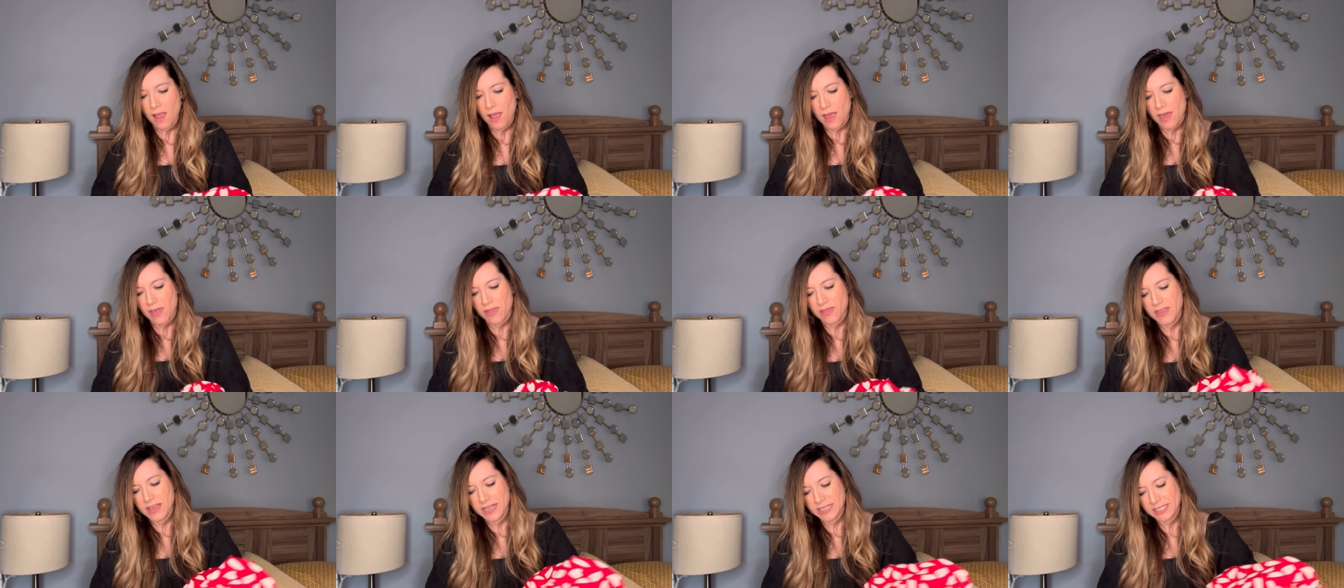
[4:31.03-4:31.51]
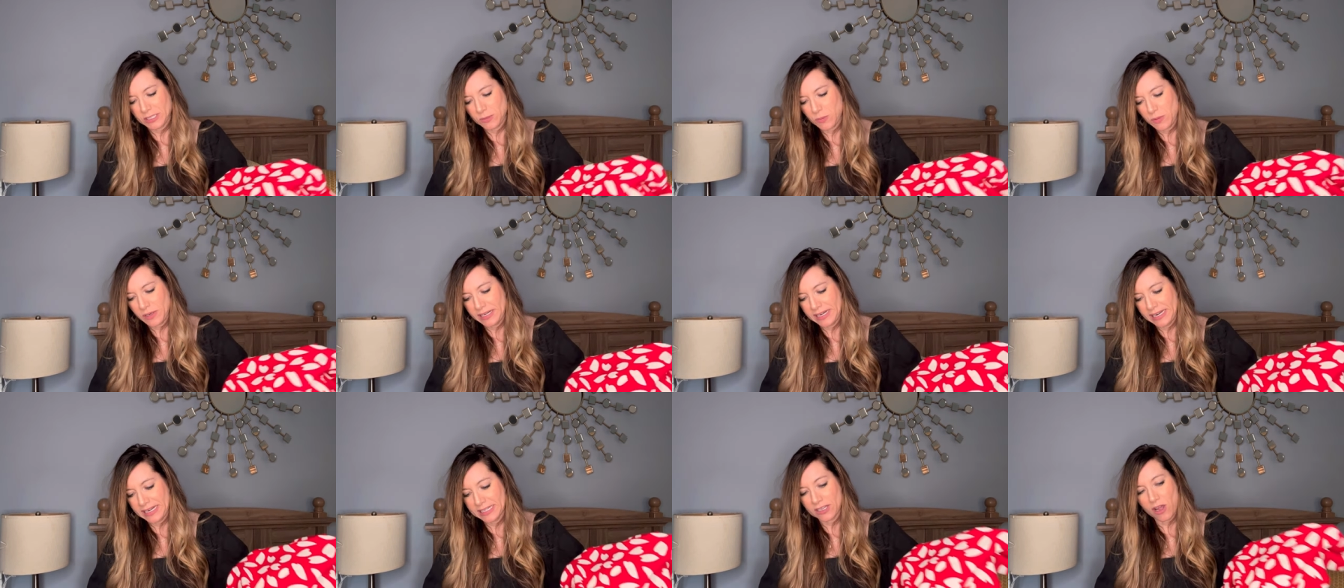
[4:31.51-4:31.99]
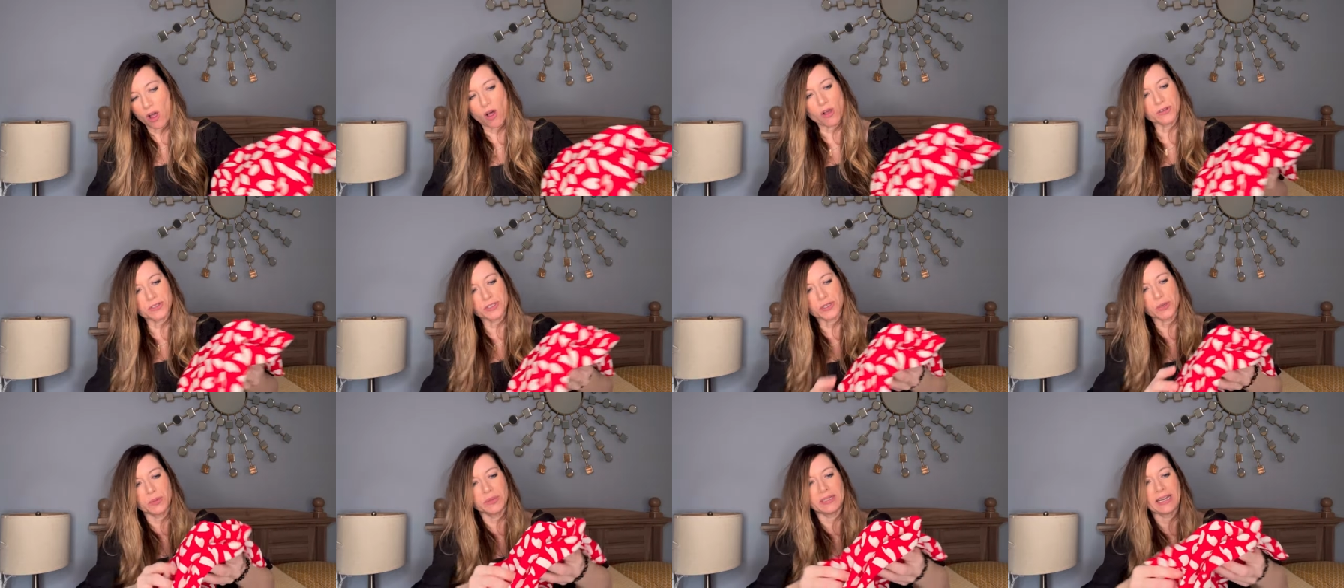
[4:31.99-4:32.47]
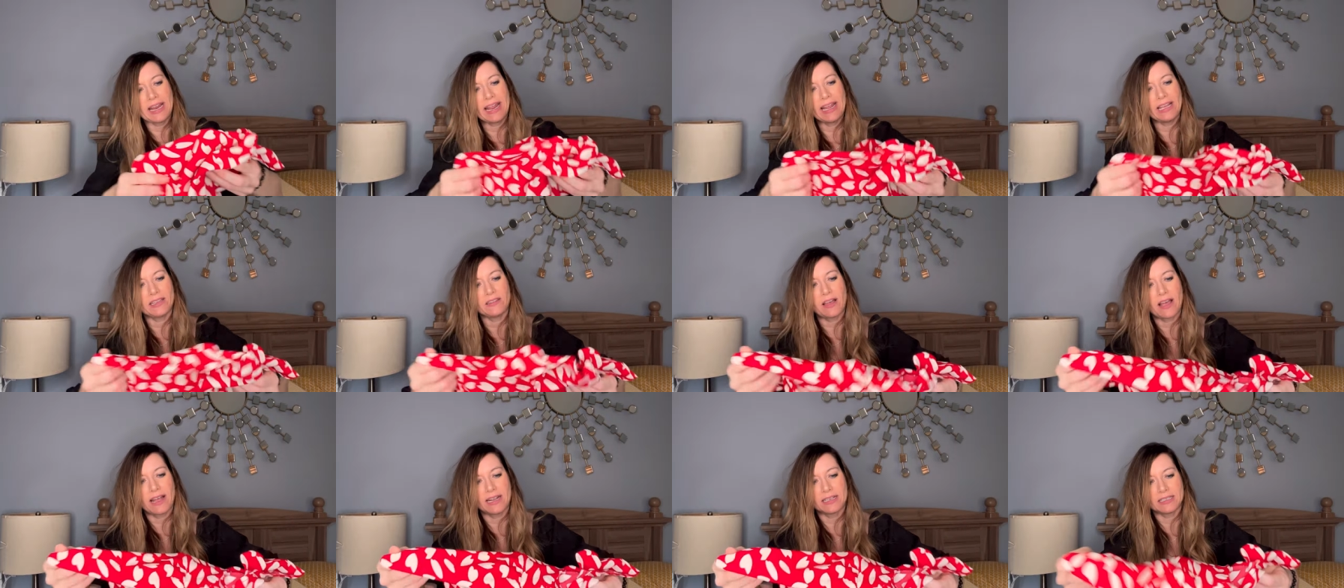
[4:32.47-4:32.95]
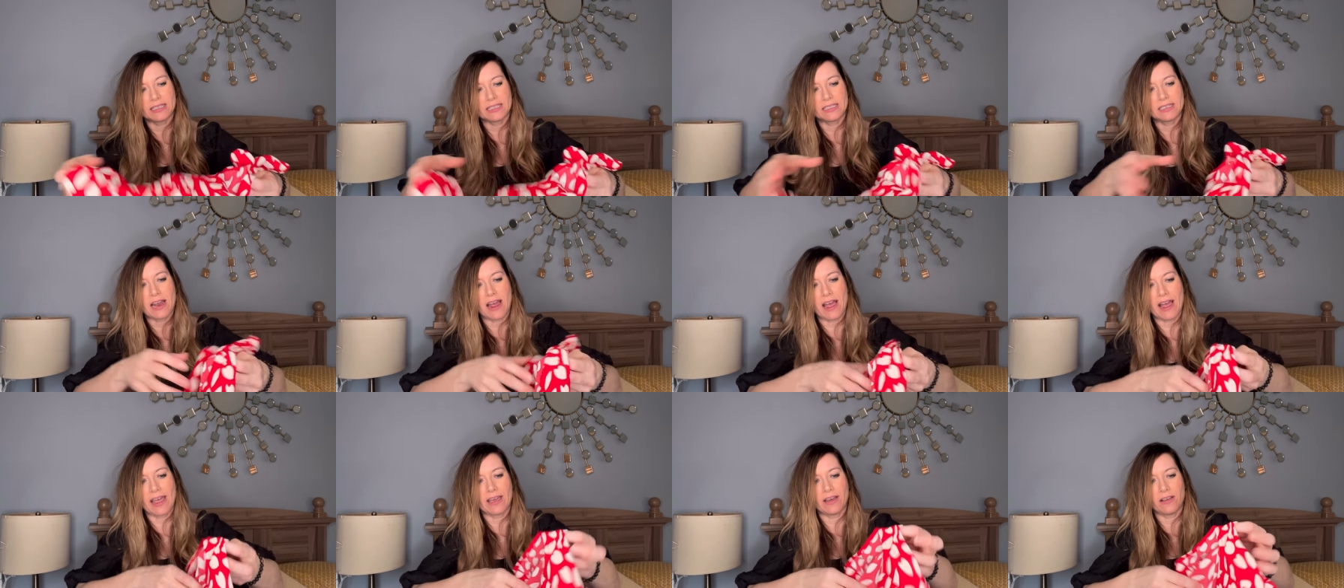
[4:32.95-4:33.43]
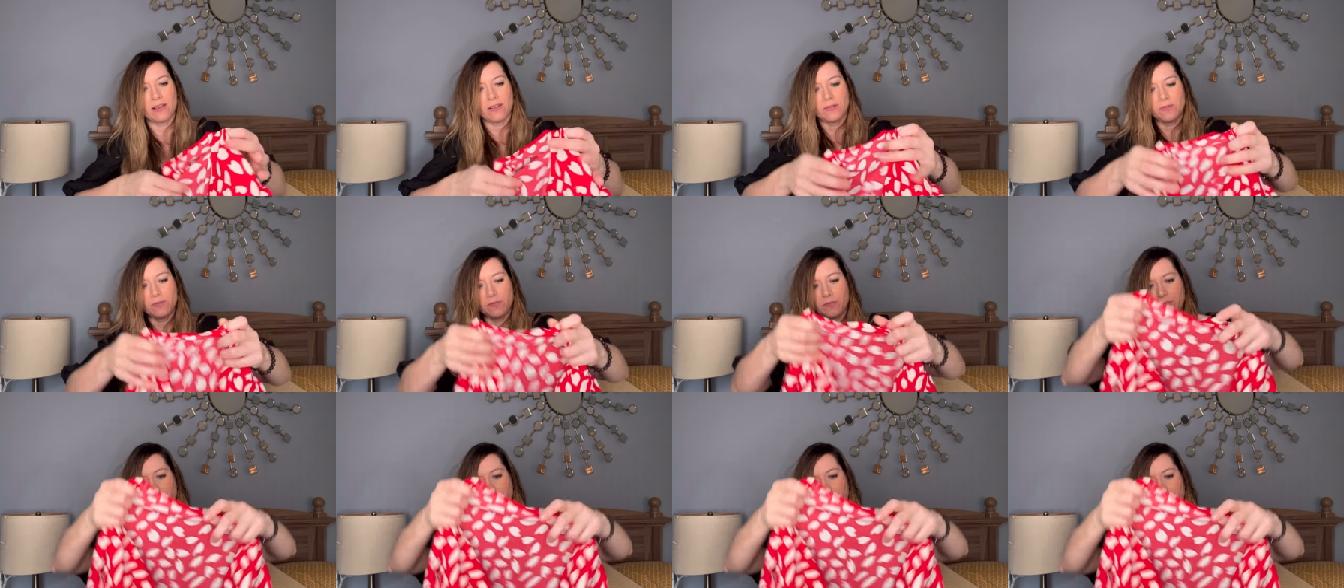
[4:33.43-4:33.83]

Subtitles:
This one is also an A-line style.